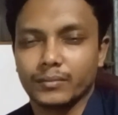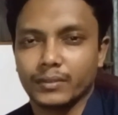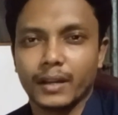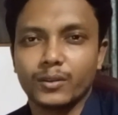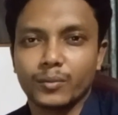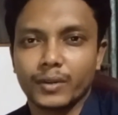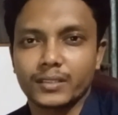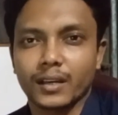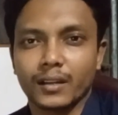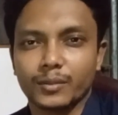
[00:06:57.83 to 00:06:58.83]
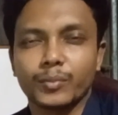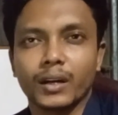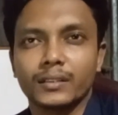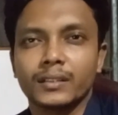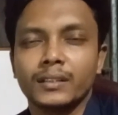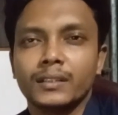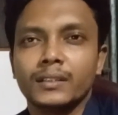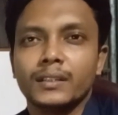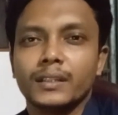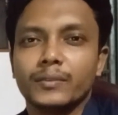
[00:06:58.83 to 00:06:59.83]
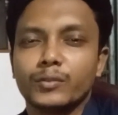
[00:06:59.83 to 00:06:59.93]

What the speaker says: random result. But if